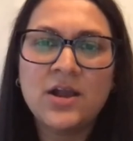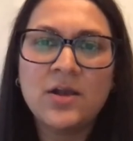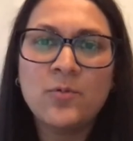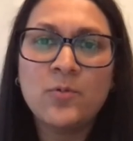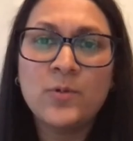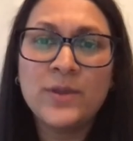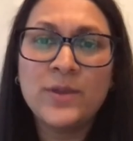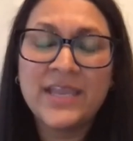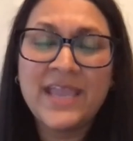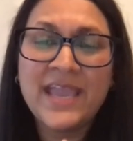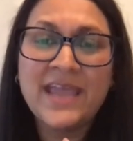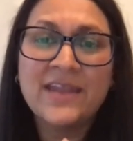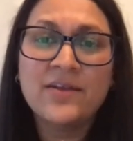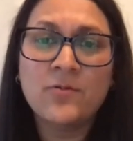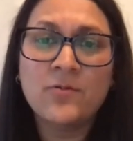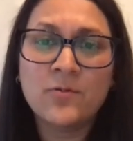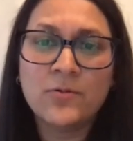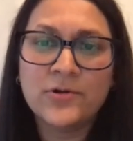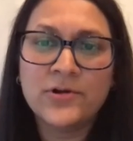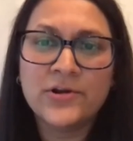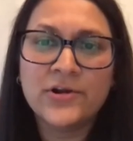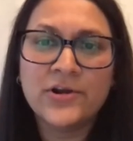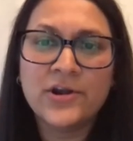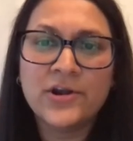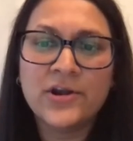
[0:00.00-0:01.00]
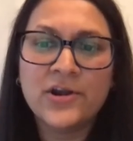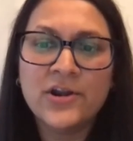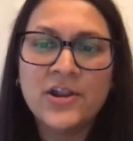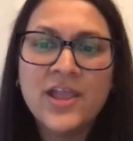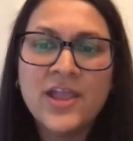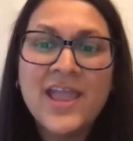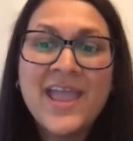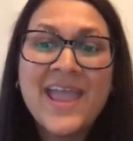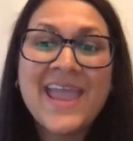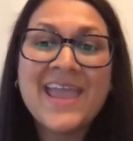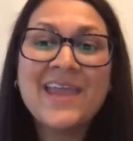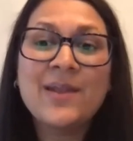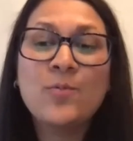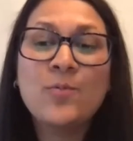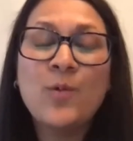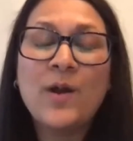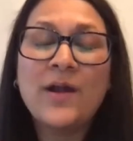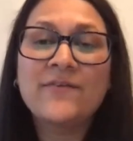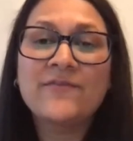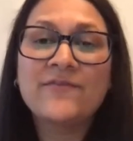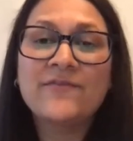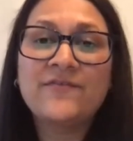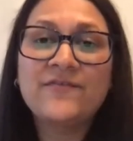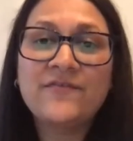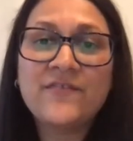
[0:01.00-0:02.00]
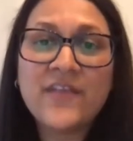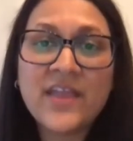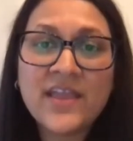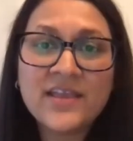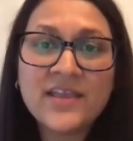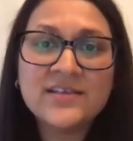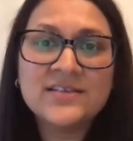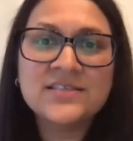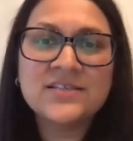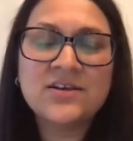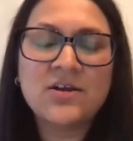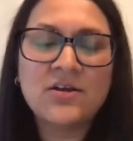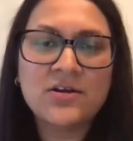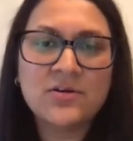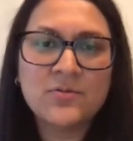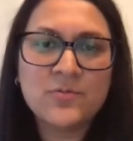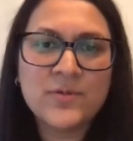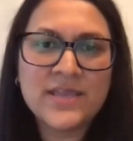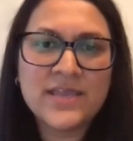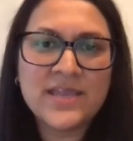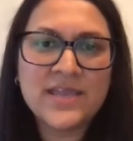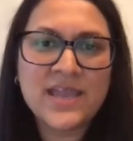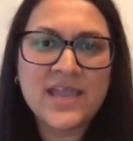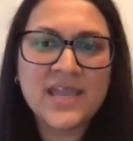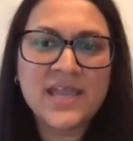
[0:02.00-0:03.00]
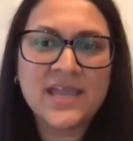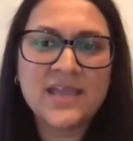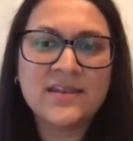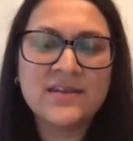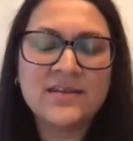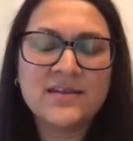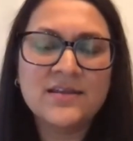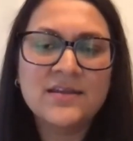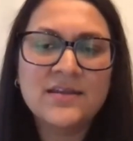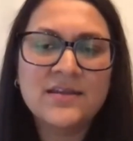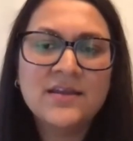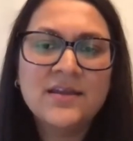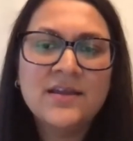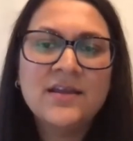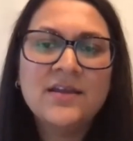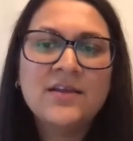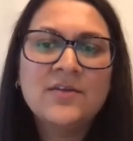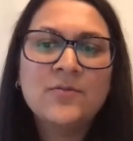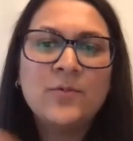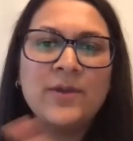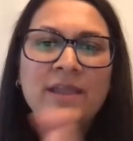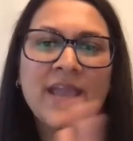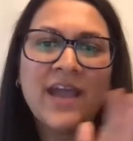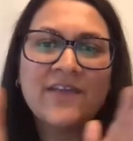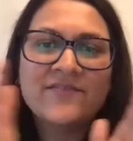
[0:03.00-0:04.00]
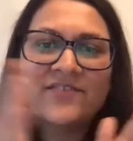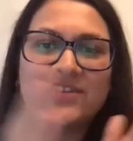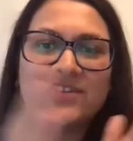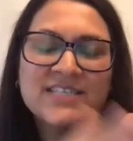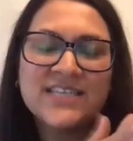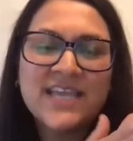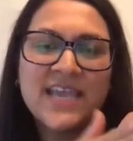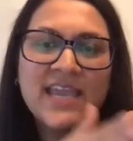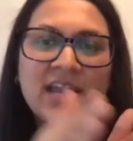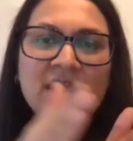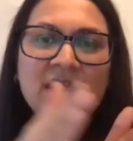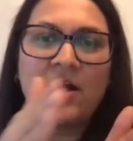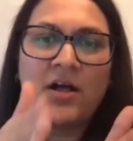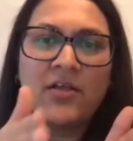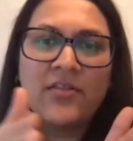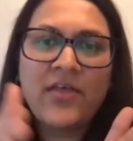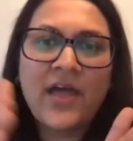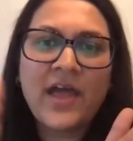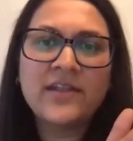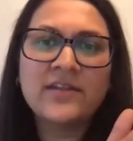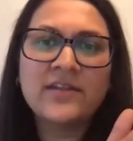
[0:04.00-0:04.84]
we can order and what phase are we in. We have to take all that